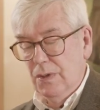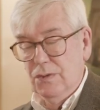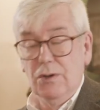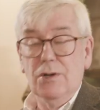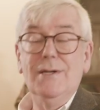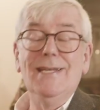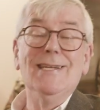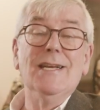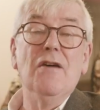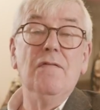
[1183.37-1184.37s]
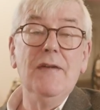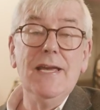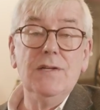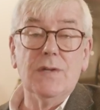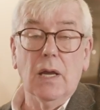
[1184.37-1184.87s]
So you needed a
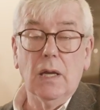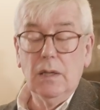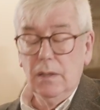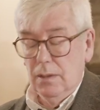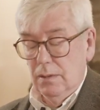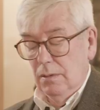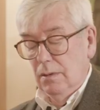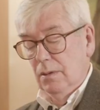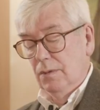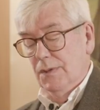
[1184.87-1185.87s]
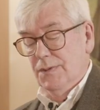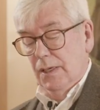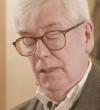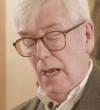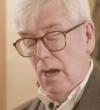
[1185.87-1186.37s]
visa to
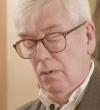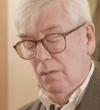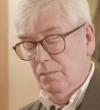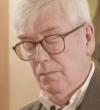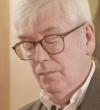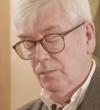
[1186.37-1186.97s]
sit down.